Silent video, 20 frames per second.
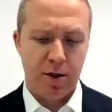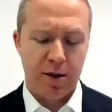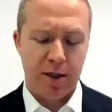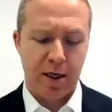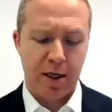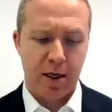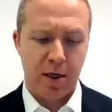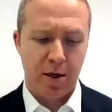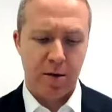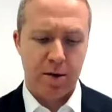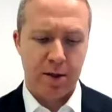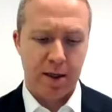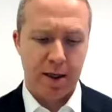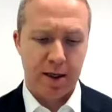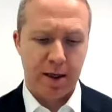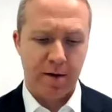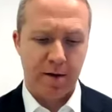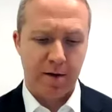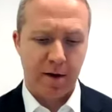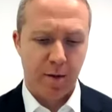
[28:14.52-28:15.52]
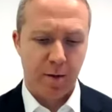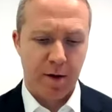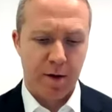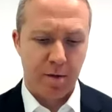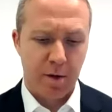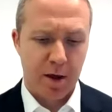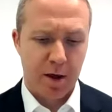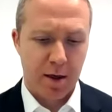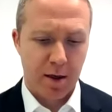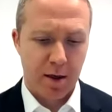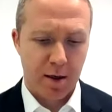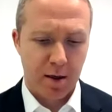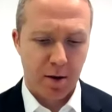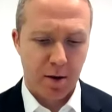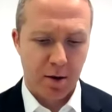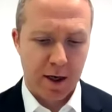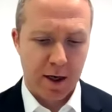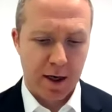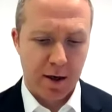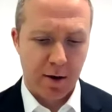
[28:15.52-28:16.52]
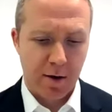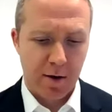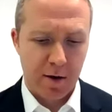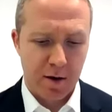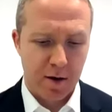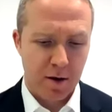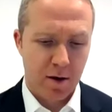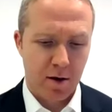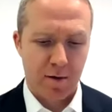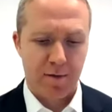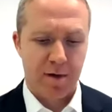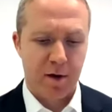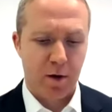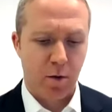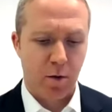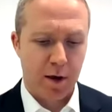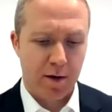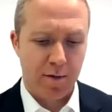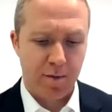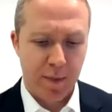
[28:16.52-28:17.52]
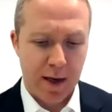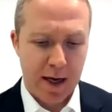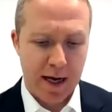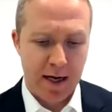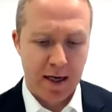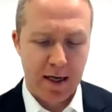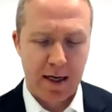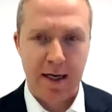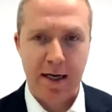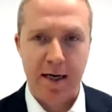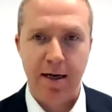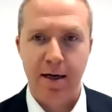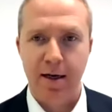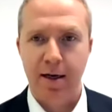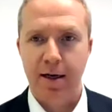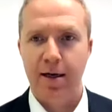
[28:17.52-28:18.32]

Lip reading: just in closing then, Tom, as we look out after what have been a